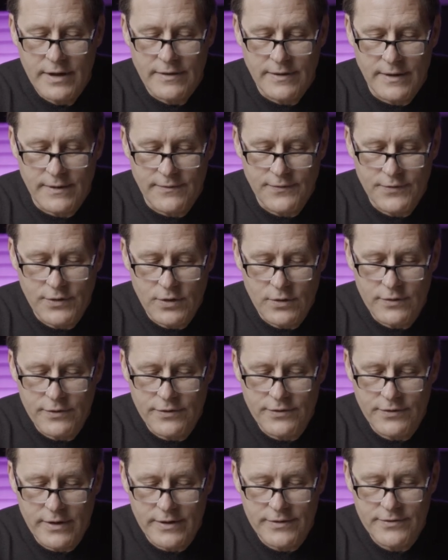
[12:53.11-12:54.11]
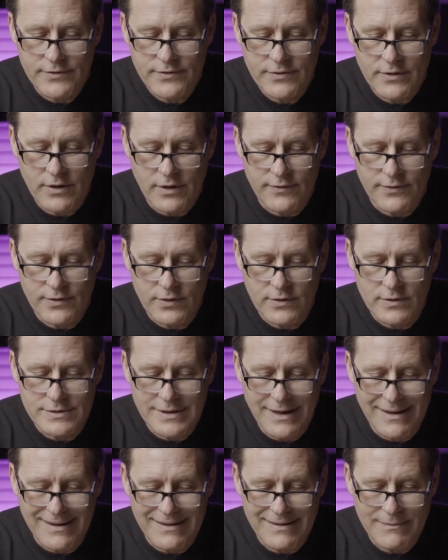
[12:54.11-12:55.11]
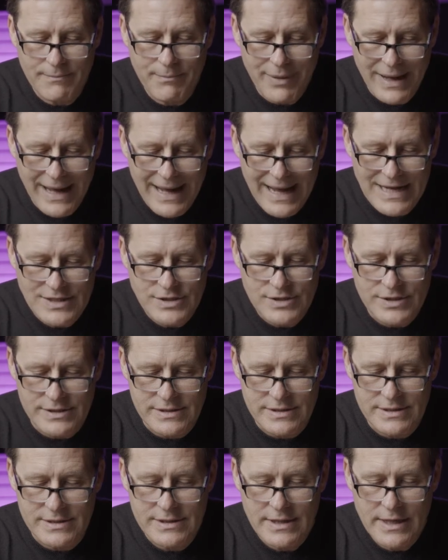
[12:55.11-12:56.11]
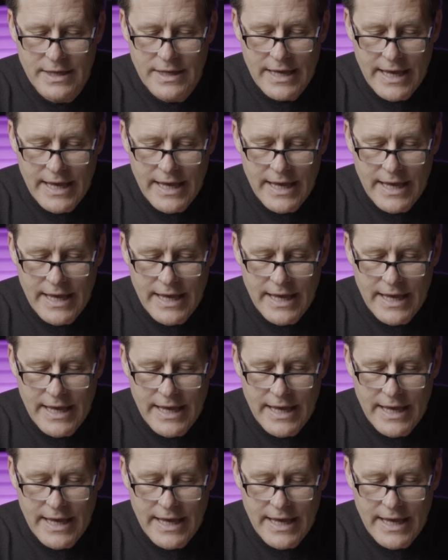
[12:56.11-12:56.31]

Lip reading: that fuels us, or fuels our passions